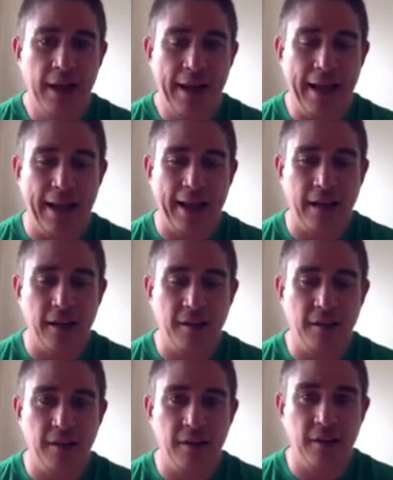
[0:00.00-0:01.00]
and
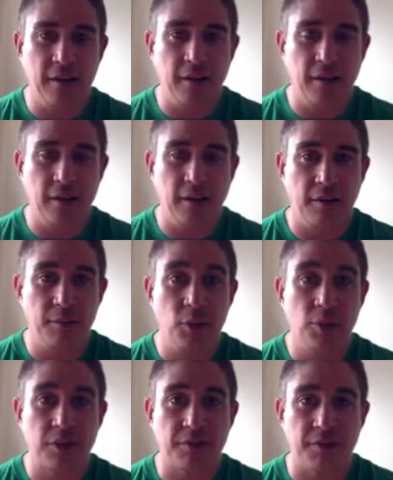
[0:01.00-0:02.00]
the
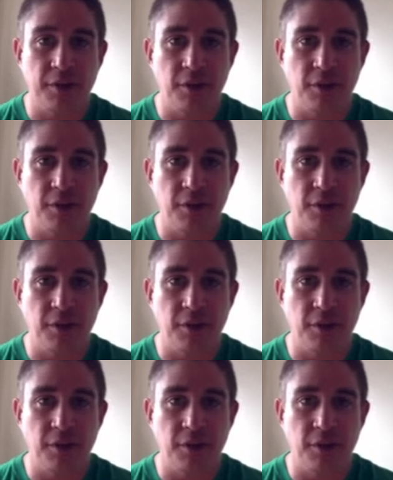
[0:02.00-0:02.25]
music video.